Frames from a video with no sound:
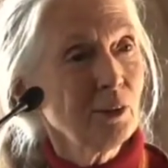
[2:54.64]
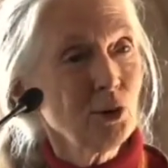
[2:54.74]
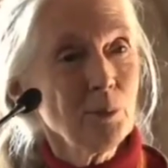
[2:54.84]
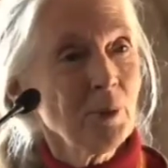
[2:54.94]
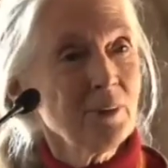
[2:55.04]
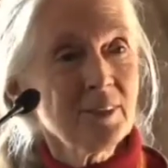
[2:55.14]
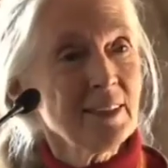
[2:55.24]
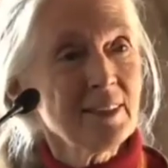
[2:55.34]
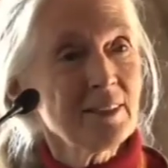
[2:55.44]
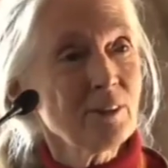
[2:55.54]

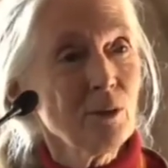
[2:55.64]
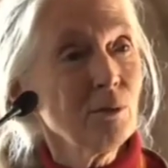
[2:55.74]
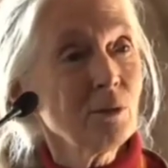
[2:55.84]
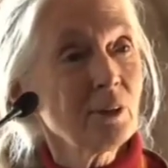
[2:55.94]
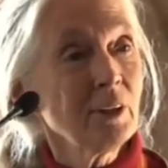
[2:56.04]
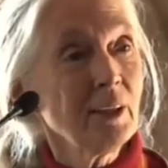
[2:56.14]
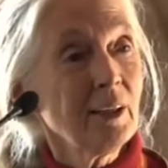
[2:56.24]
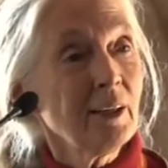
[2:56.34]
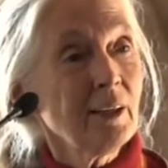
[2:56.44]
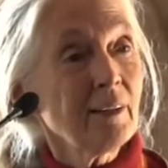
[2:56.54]
Chimpanzees
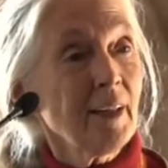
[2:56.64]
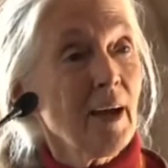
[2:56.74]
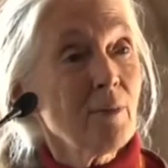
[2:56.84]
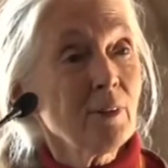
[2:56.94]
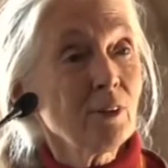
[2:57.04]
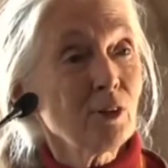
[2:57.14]
they haven't